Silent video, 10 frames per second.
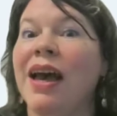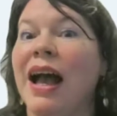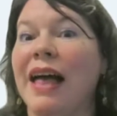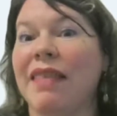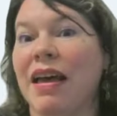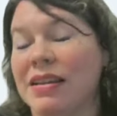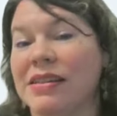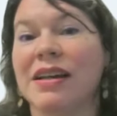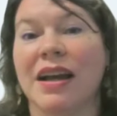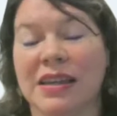And that is
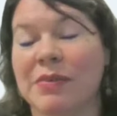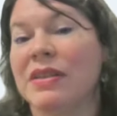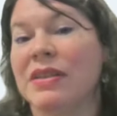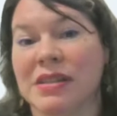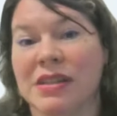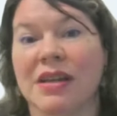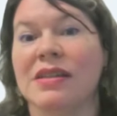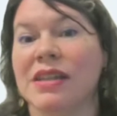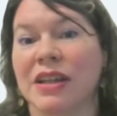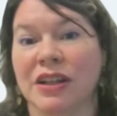a document that
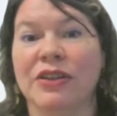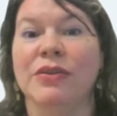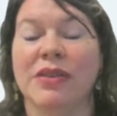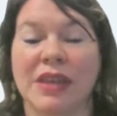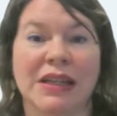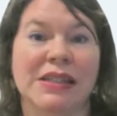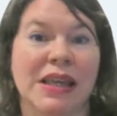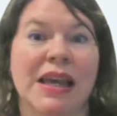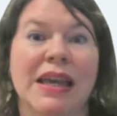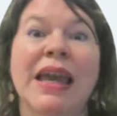does include things
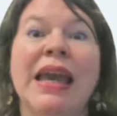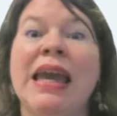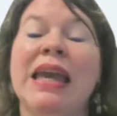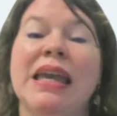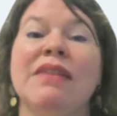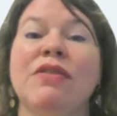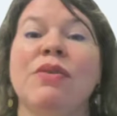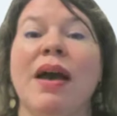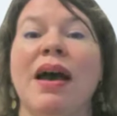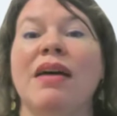like, if you
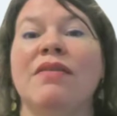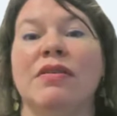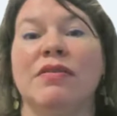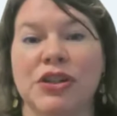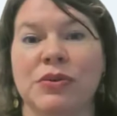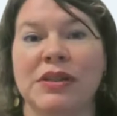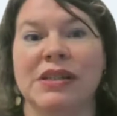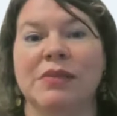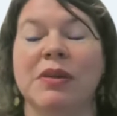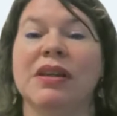have a visual
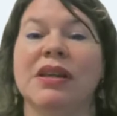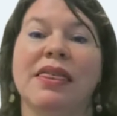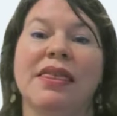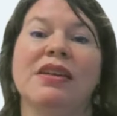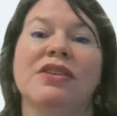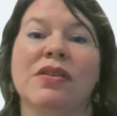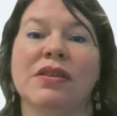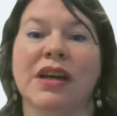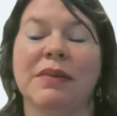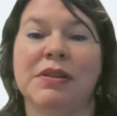disability, these are the
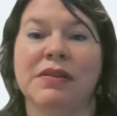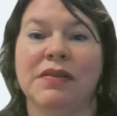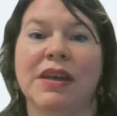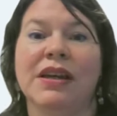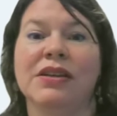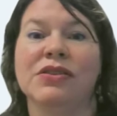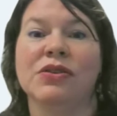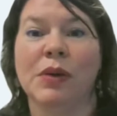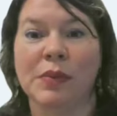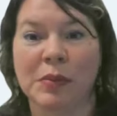types of things
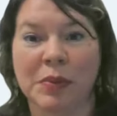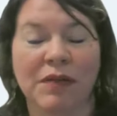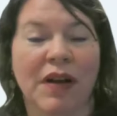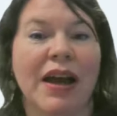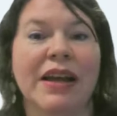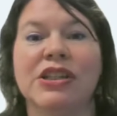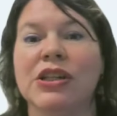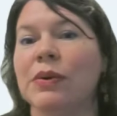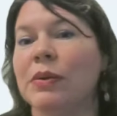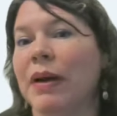we will provide.
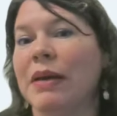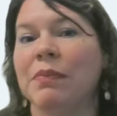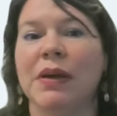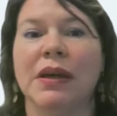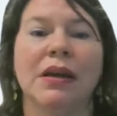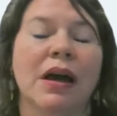So it might be,